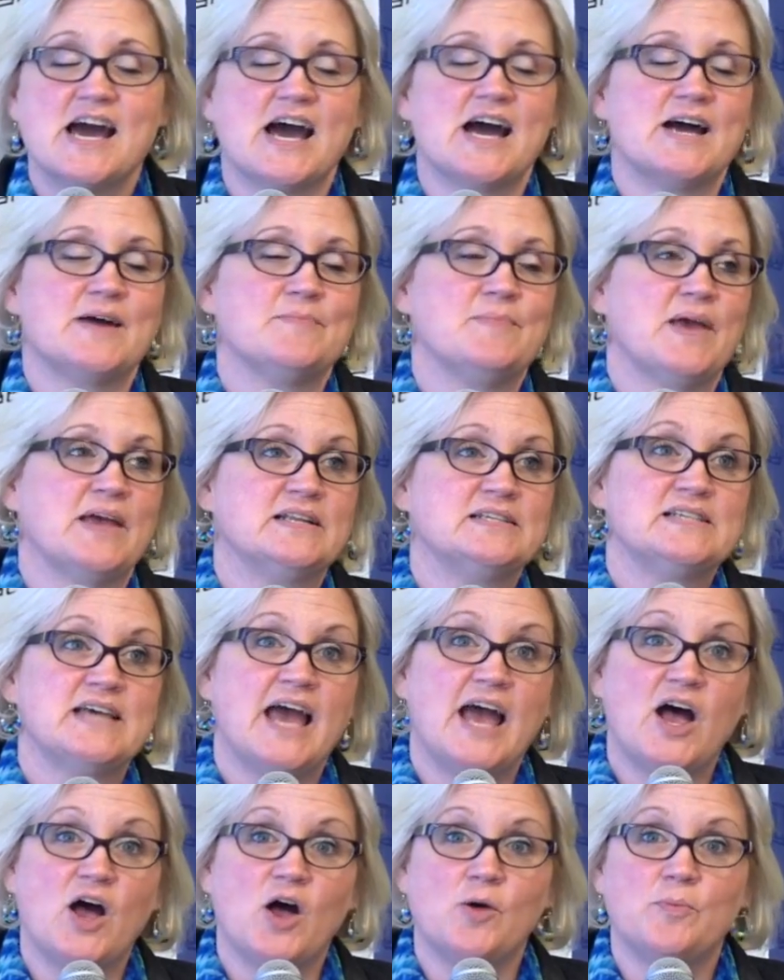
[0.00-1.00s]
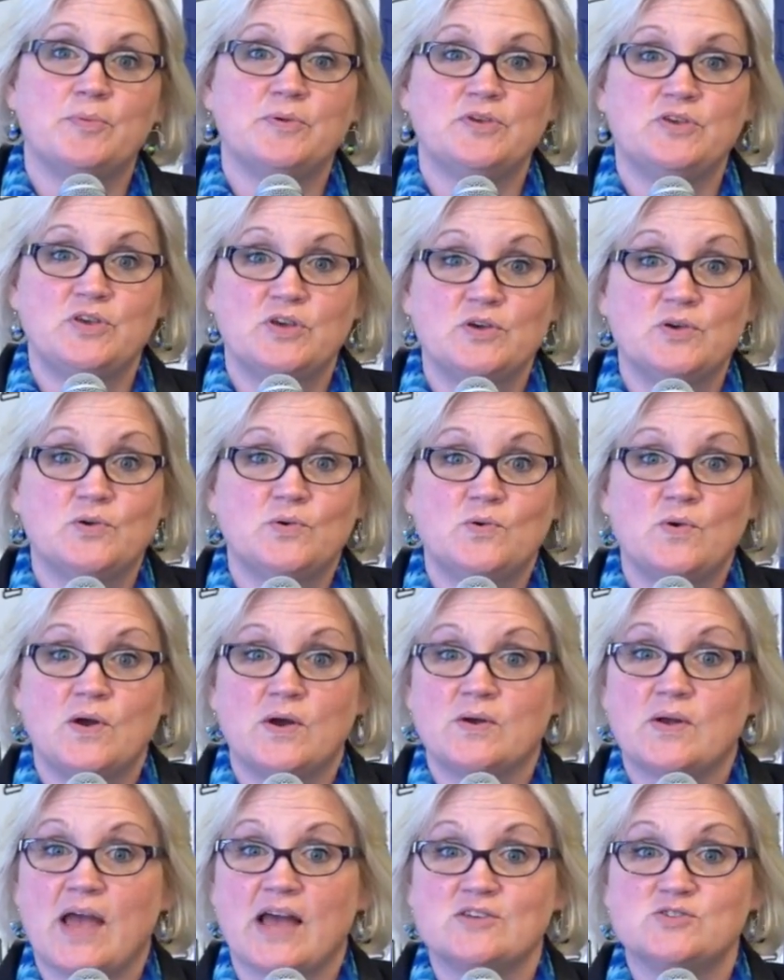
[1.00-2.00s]
And to help you
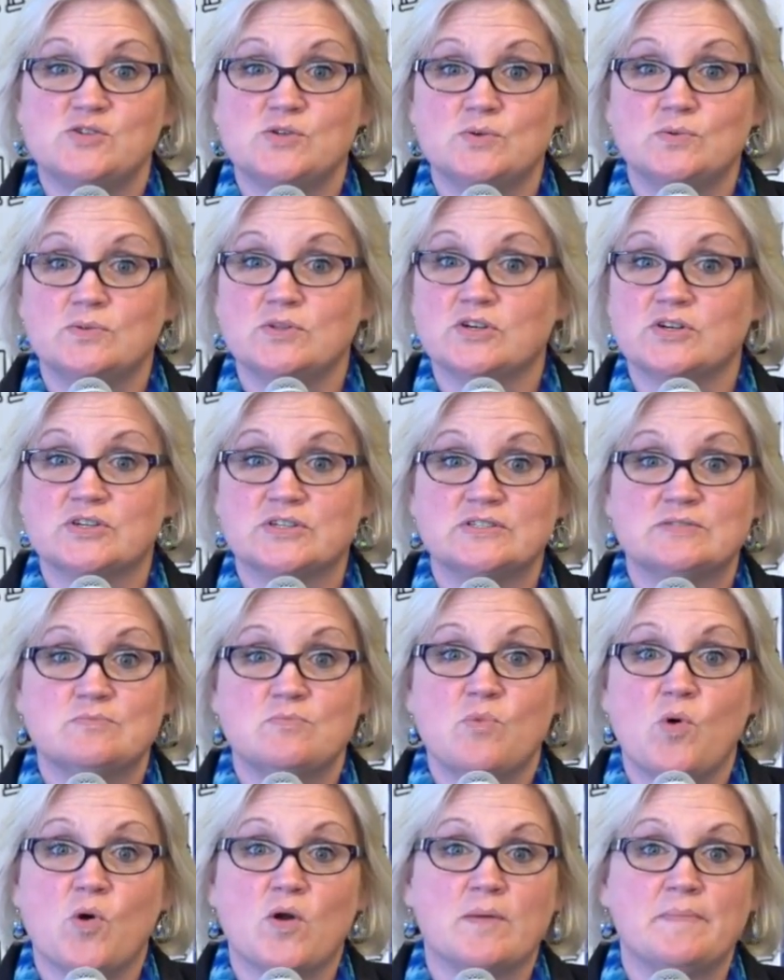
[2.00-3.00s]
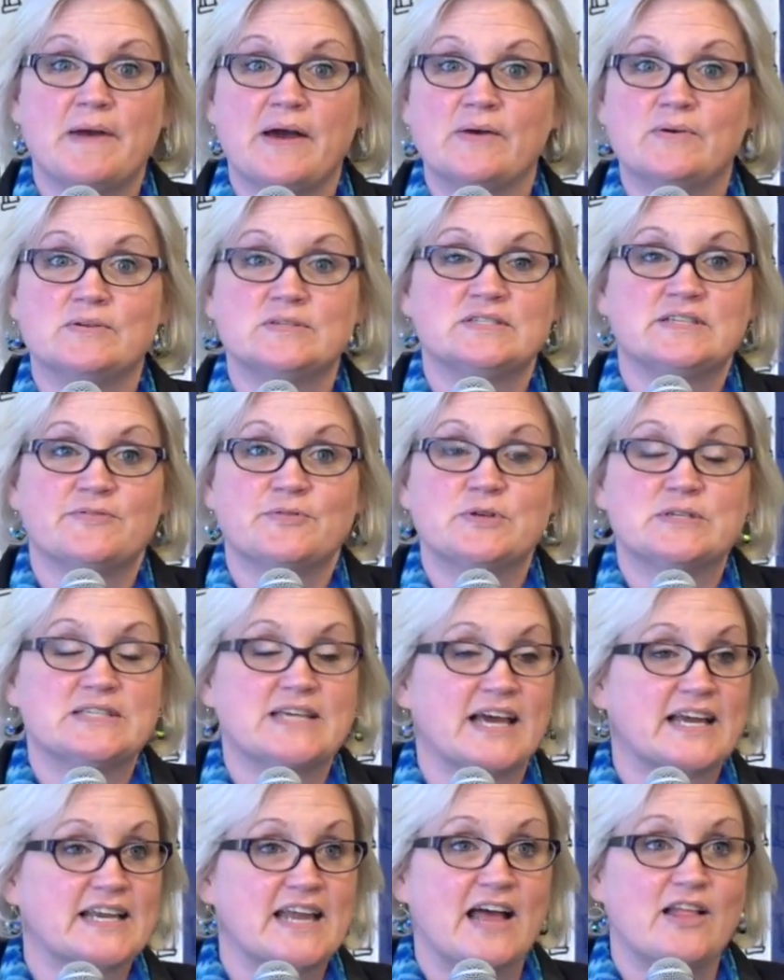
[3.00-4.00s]
as you learn more about different
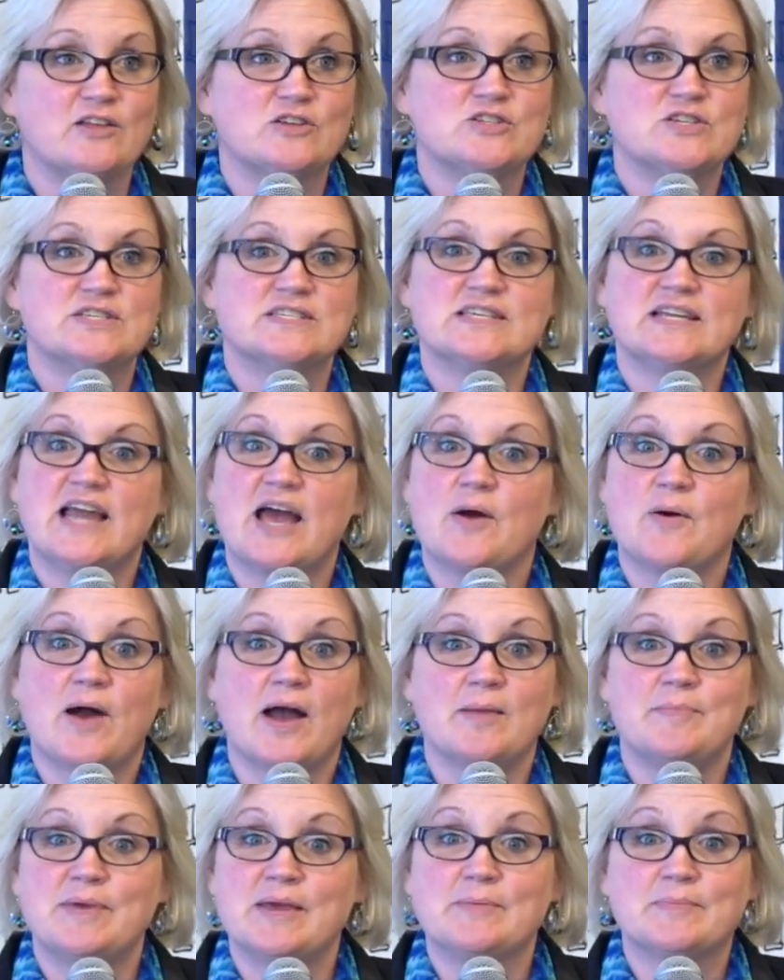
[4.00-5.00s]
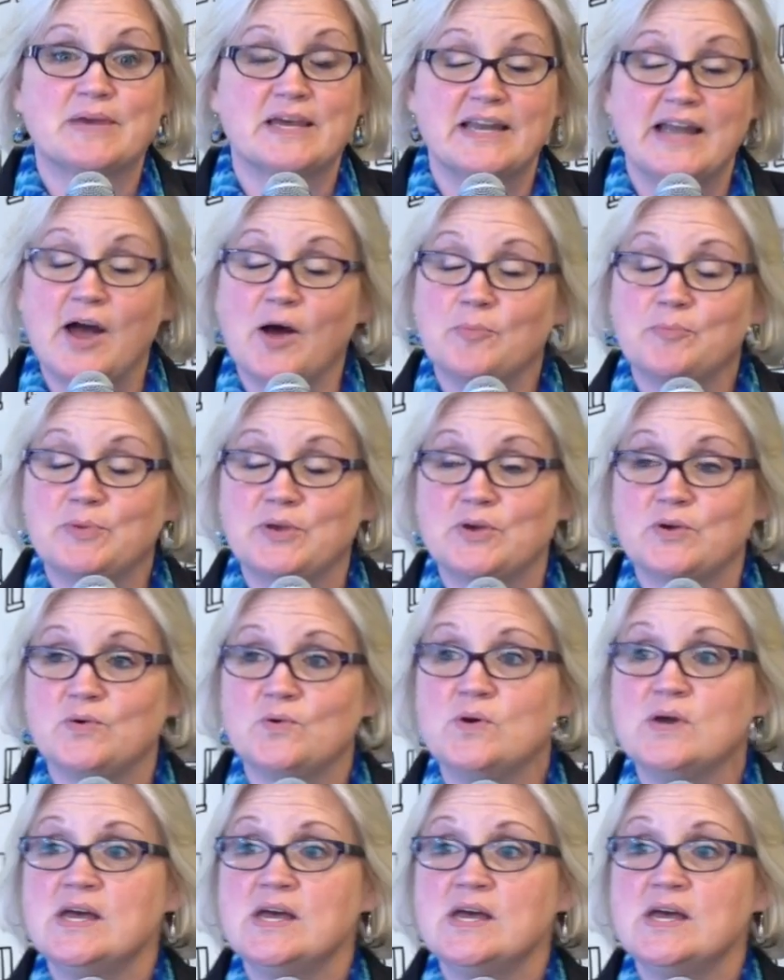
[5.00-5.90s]
technologies and how IBM can help you